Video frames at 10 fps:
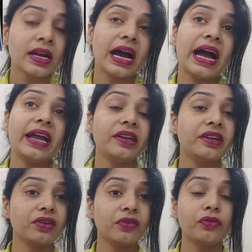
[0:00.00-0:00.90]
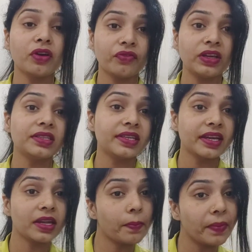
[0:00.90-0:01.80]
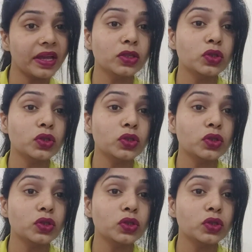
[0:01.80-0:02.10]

And if you are facing any pain,